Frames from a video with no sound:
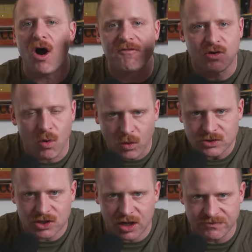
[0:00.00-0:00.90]
Of
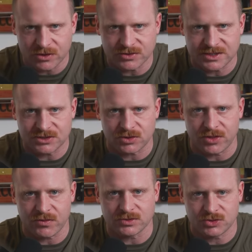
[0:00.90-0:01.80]
course, all of those things are
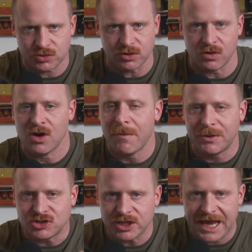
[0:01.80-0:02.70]
true,
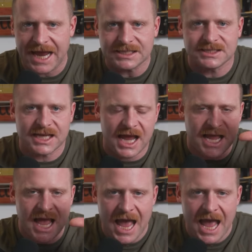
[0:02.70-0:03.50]
but you can't say,